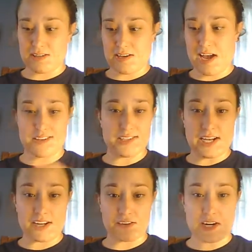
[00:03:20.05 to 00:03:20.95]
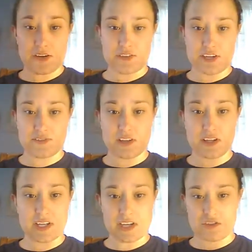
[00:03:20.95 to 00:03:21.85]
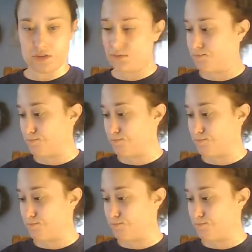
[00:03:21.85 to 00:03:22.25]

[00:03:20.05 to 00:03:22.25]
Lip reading: had it lying around, and I felt like I should